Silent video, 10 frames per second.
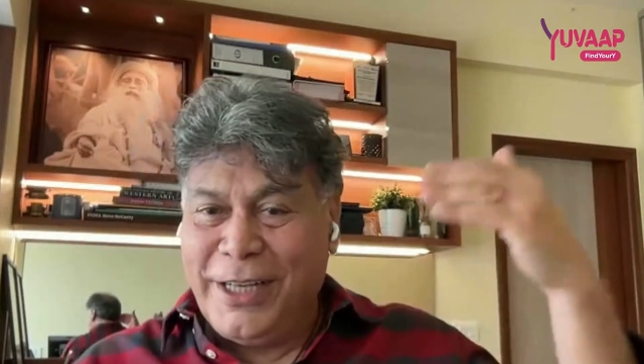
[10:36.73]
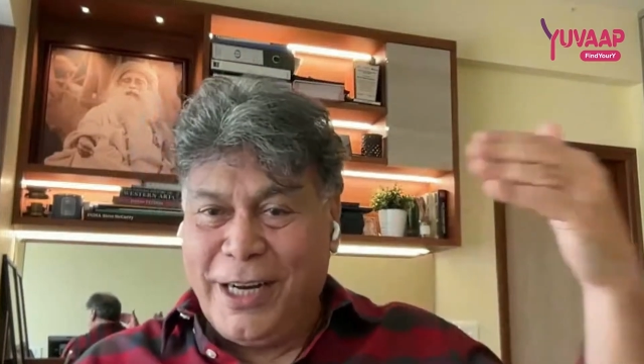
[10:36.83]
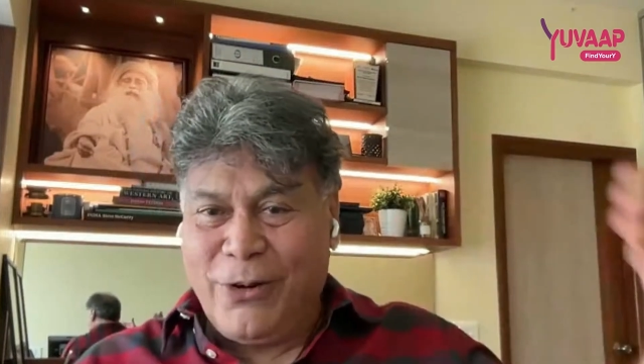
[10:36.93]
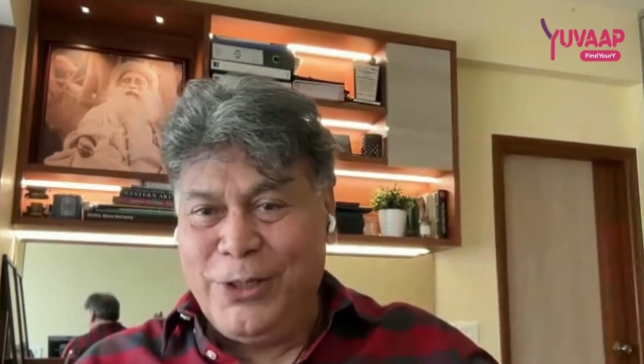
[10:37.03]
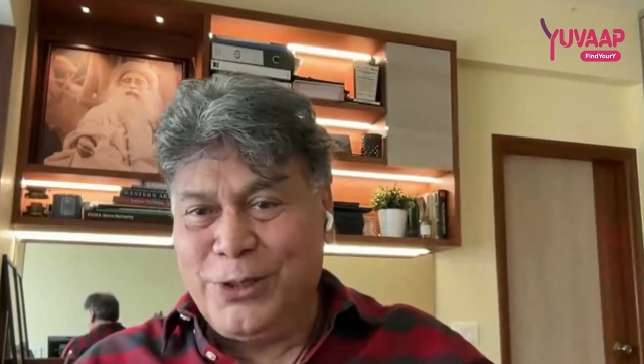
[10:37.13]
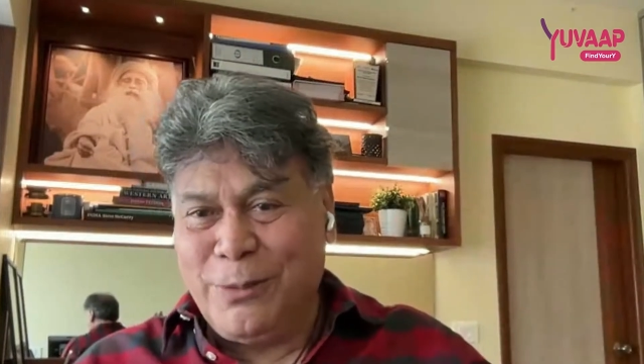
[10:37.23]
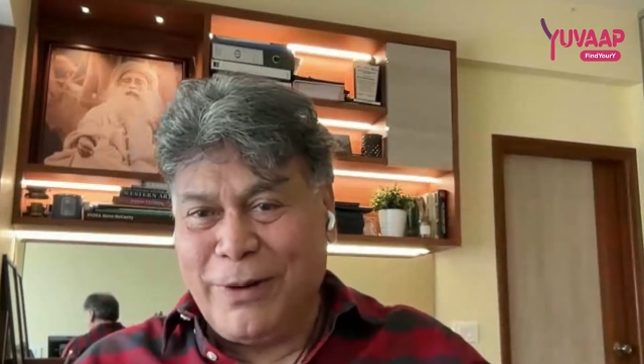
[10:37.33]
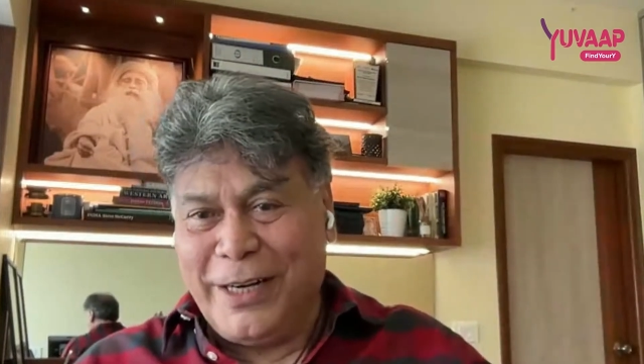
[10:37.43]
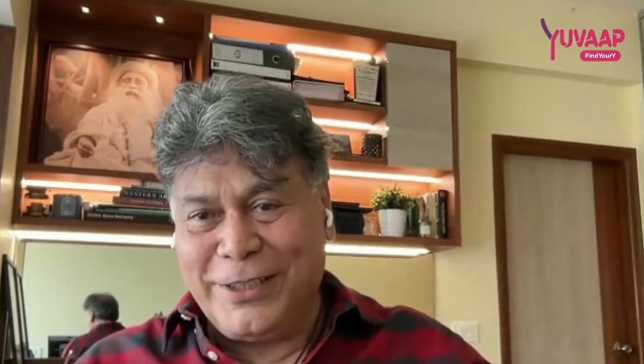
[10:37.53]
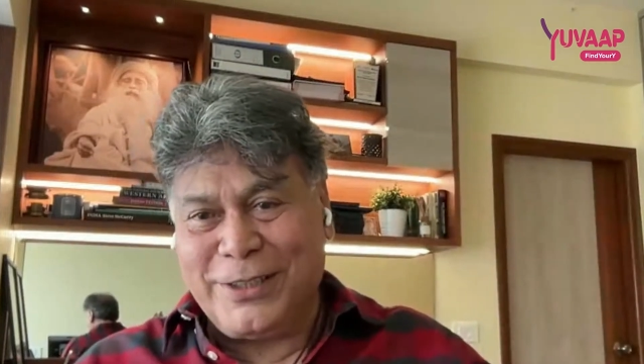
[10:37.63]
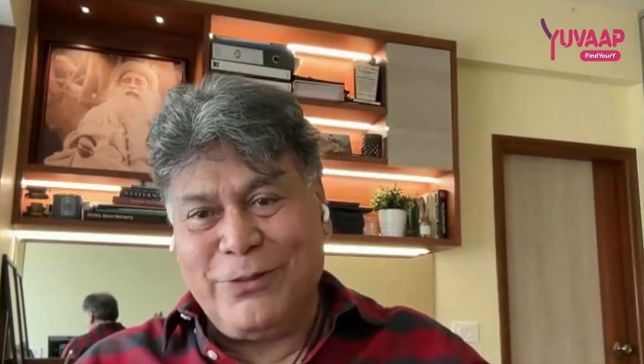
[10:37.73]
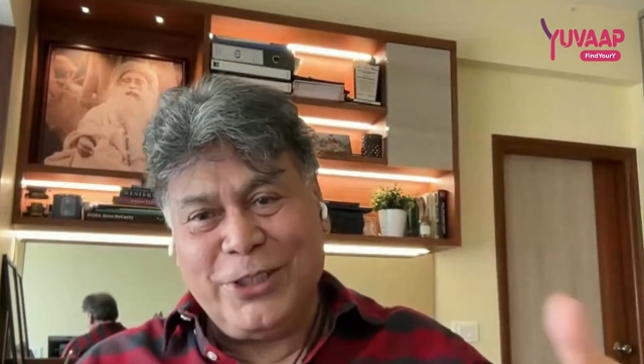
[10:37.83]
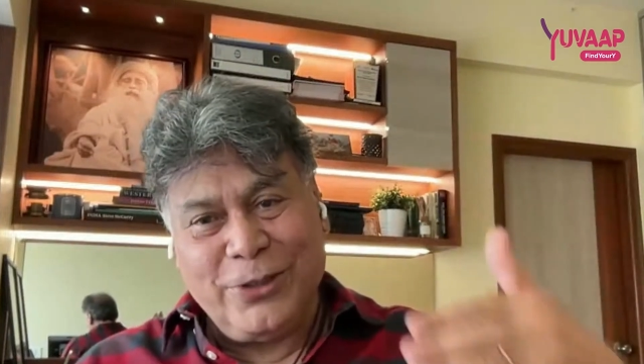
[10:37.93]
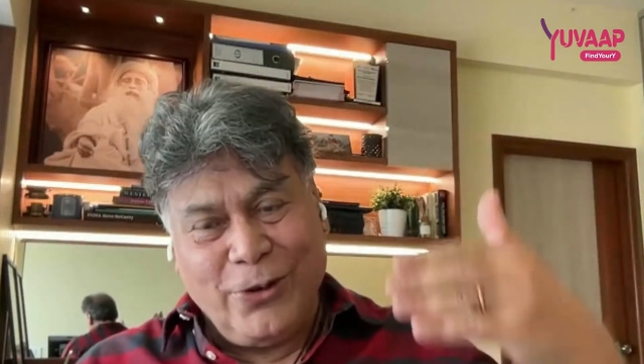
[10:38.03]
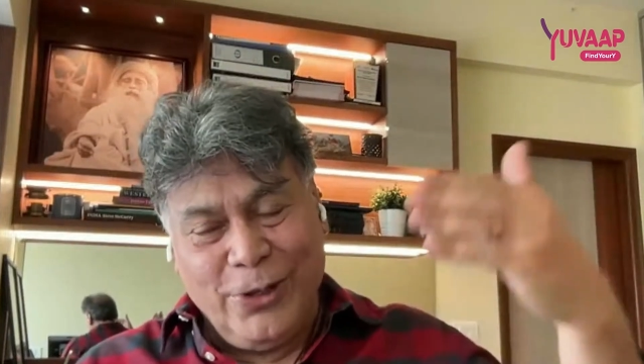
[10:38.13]
There are also plants
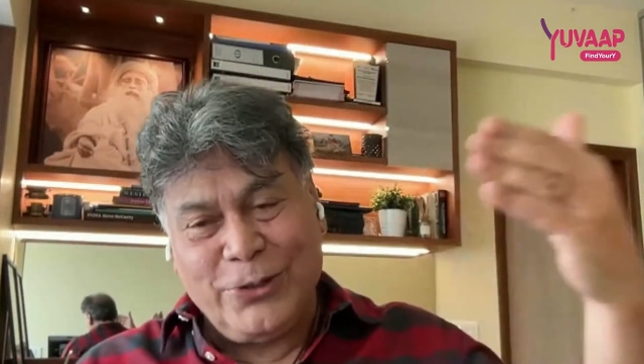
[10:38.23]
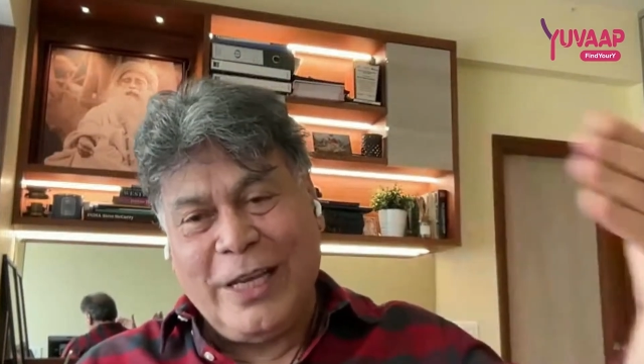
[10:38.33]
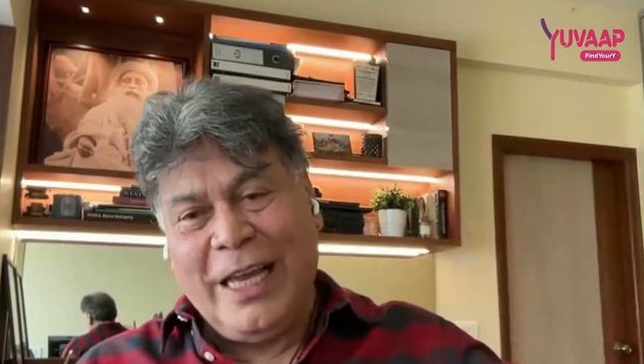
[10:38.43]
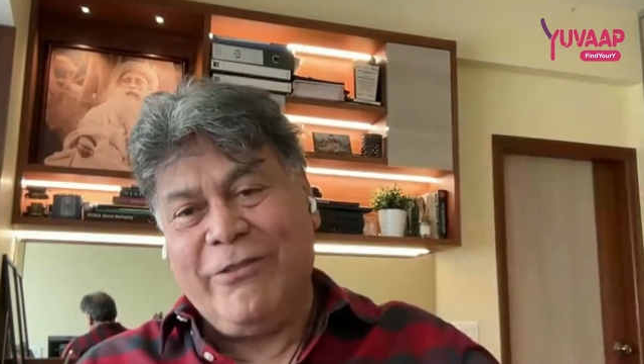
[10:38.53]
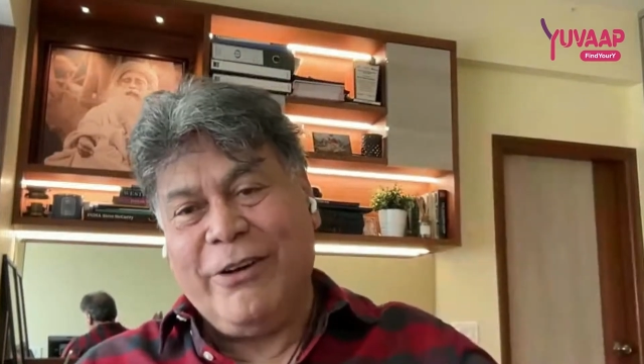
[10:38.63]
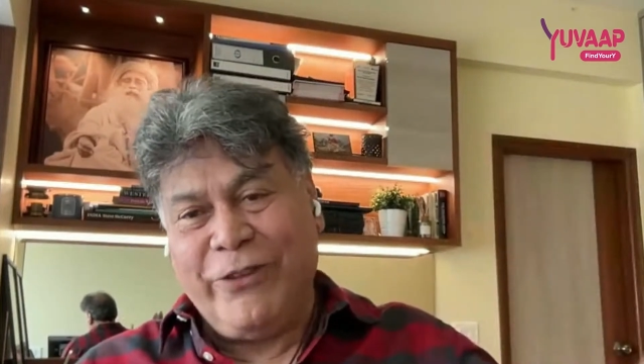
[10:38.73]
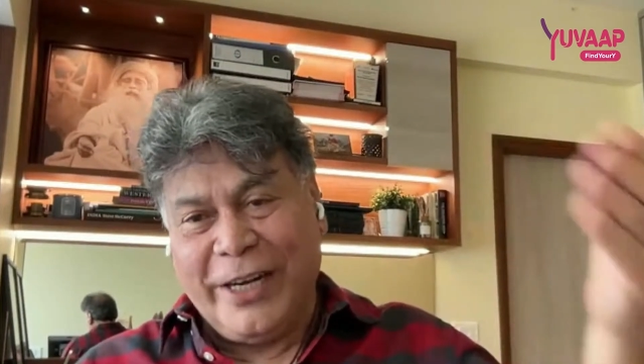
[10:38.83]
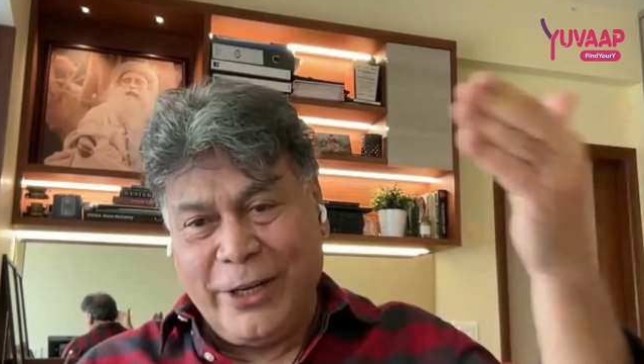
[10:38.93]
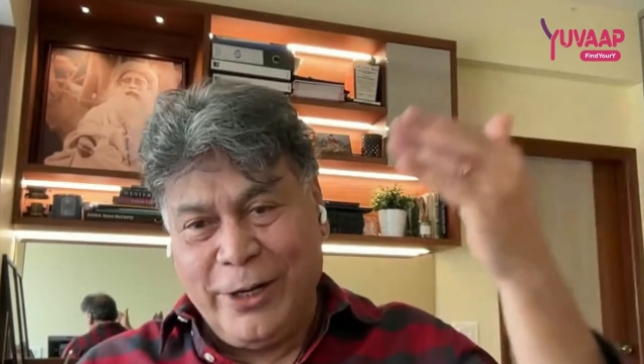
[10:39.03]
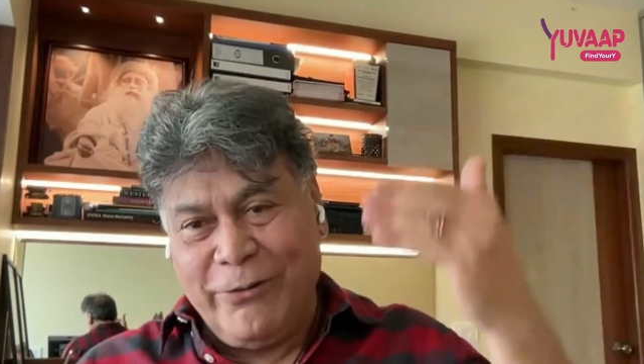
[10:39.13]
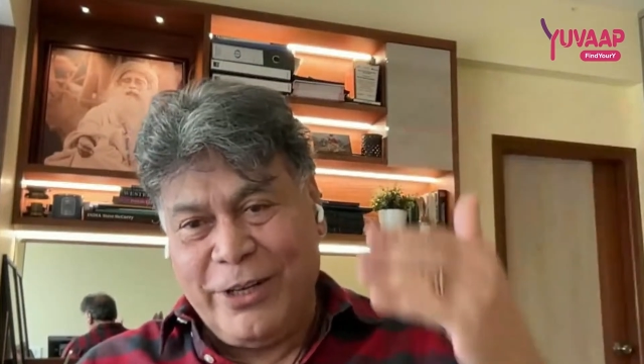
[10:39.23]
which also have effect on